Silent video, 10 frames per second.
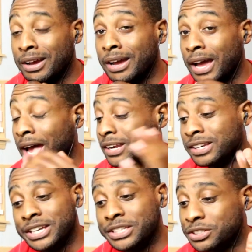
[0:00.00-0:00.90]
I, I,
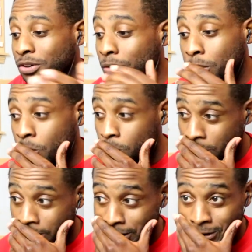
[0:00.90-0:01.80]
need to know
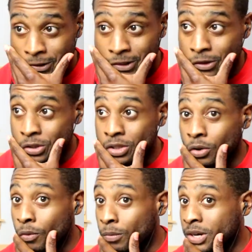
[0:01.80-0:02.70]
more. Like, there's
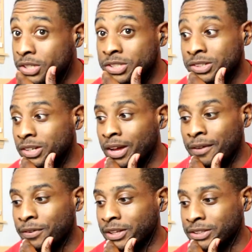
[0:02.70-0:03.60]
so much.
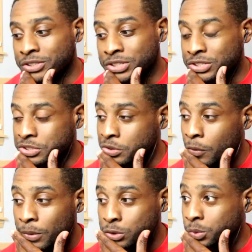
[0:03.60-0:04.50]
I feel like there's just
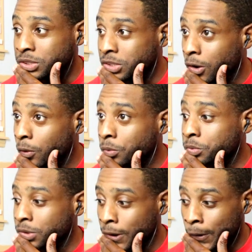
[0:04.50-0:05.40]
so much we
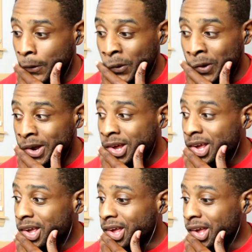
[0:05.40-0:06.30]
don't know
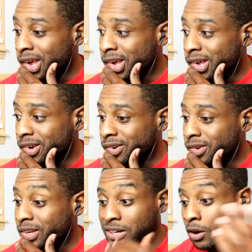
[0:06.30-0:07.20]

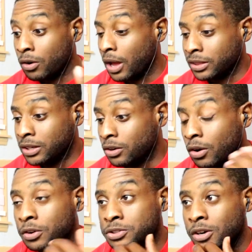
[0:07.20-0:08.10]
and you know I think it
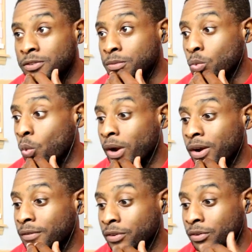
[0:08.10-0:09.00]
all starts from
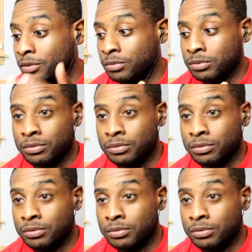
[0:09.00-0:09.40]
wherever